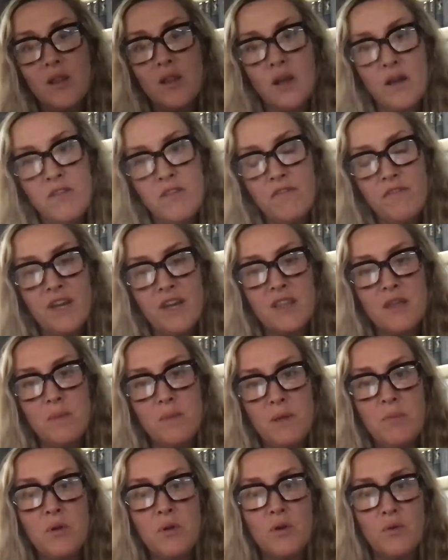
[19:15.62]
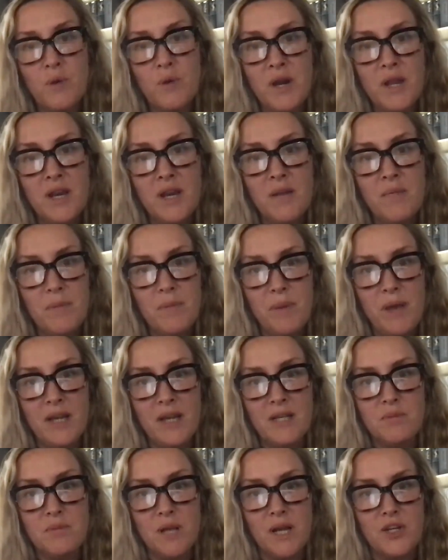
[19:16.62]
love the fact that people are running it up the
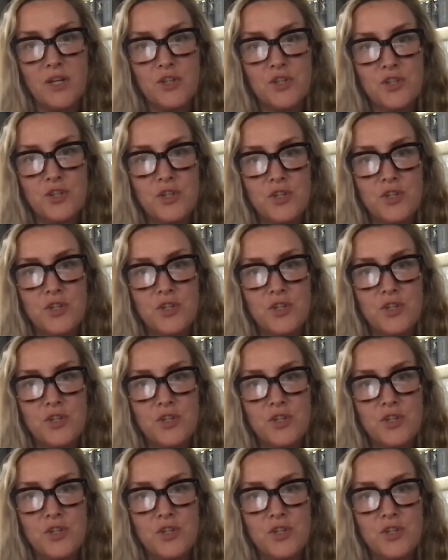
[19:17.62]
backsplash.